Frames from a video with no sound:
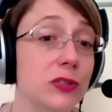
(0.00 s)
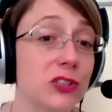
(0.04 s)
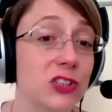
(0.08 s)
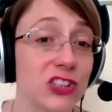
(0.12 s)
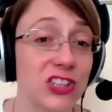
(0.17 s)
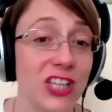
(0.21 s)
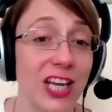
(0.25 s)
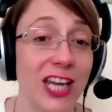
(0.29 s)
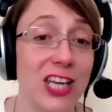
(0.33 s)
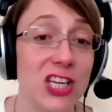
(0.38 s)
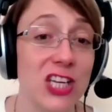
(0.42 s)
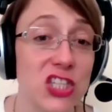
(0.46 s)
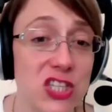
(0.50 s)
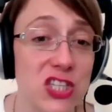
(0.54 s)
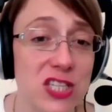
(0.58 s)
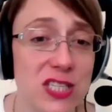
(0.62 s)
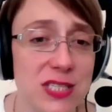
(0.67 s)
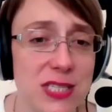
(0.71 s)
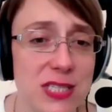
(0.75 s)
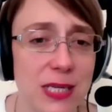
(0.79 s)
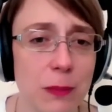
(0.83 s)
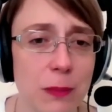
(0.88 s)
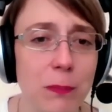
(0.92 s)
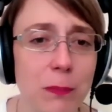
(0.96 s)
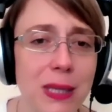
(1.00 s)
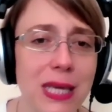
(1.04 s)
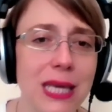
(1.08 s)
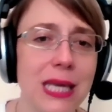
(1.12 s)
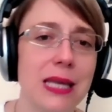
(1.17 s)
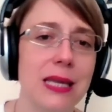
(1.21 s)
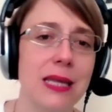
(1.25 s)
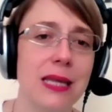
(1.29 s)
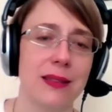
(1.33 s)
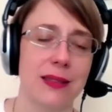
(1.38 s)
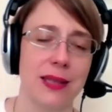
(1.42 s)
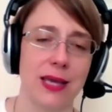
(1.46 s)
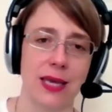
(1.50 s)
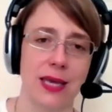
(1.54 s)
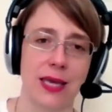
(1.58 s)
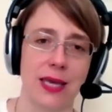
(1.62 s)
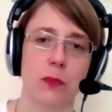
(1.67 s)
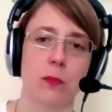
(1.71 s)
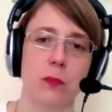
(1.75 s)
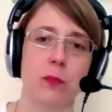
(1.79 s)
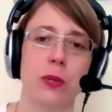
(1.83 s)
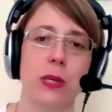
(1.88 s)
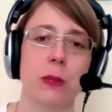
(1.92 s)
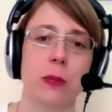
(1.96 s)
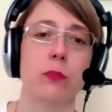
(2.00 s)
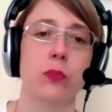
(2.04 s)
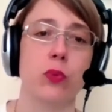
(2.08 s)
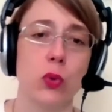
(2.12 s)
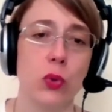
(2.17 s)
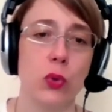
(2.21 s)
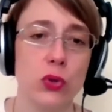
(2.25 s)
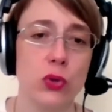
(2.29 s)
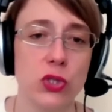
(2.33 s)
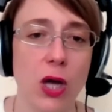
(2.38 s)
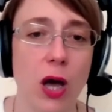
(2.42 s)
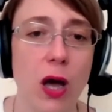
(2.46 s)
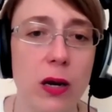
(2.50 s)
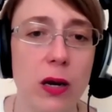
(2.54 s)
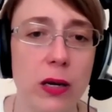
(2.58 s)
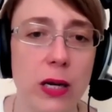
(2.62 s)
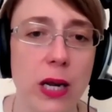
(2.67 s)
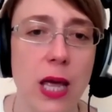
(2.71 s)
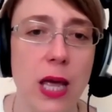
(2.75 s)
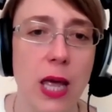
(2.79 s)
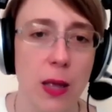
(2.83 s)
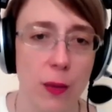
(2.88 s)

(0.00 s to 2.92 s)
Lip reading: changes in meaning that can be brought on